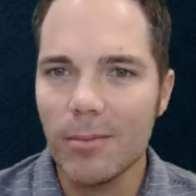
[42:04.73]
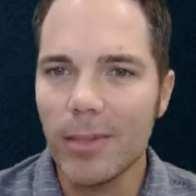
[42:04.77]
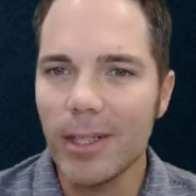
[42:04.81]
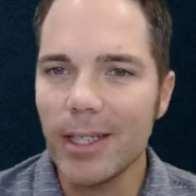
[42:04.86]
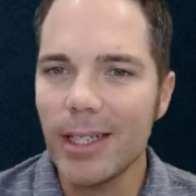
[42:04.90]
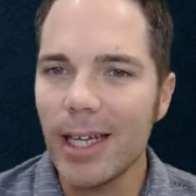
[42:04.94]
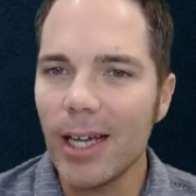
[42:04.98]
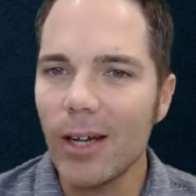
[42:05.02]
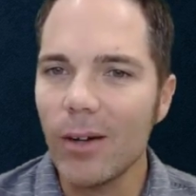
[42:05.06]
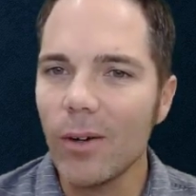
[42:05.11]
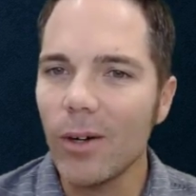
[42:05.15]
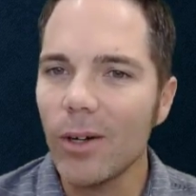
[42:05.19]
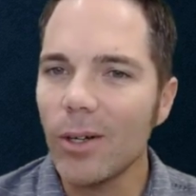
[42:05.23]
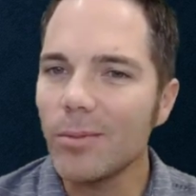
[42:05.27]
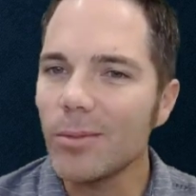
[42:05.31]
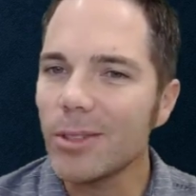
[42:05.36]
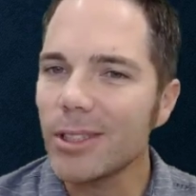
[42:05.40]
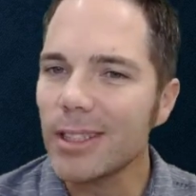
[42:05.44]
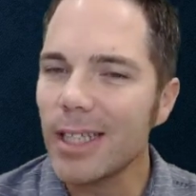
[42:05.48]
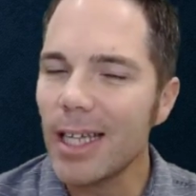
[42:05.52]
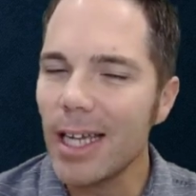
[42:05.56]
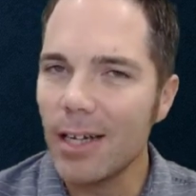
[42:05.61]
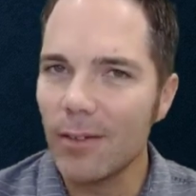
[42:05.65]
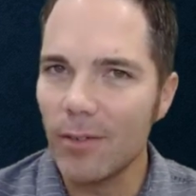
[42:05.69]
but now
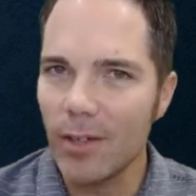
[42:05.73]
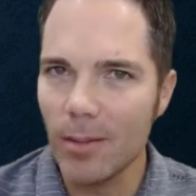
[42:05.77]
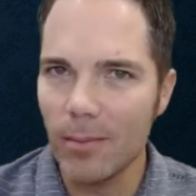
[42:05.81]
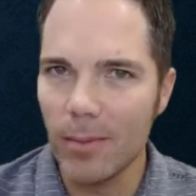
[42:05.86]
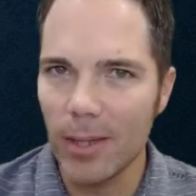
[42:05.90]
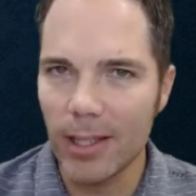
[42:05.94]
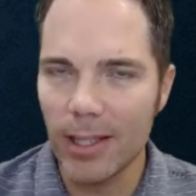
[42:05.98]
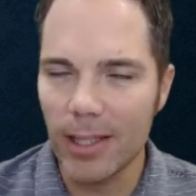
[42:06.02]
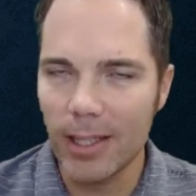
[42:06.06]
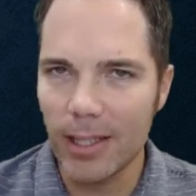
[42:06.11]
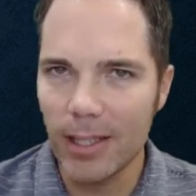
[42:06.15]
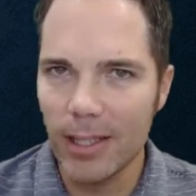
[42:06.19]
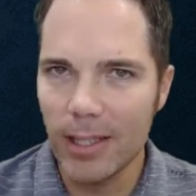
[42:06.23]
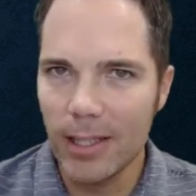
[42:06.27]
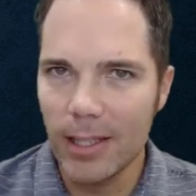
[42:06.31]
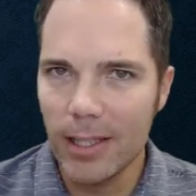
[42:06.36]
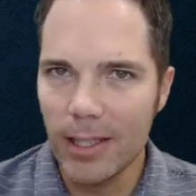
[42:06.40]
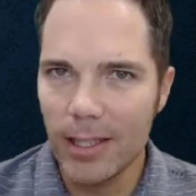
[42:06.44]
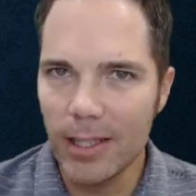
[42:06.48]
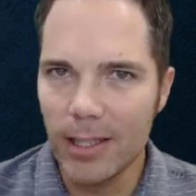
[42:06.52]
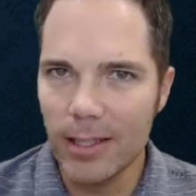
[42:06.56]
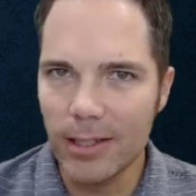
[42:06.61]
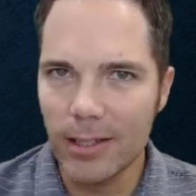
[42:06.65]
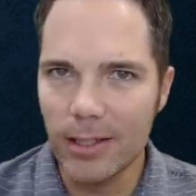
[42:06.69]
almost everybody
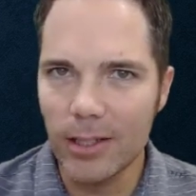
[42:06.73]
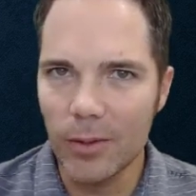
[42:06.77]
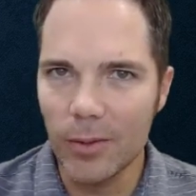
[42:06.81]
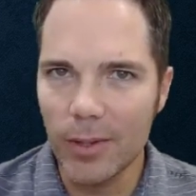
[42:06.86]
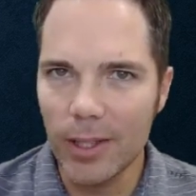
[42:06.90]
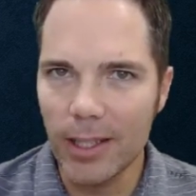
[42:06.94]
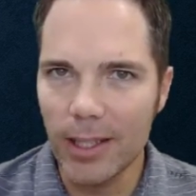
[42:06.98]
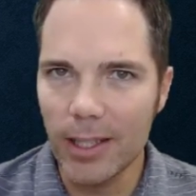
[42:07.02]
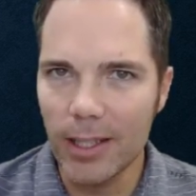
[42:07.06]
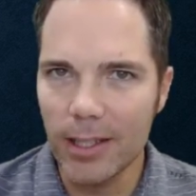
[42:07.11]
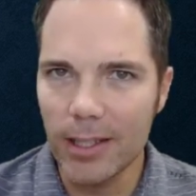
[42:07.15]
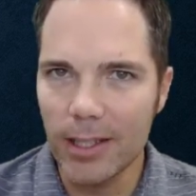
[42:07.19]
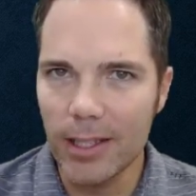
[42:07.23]
is doing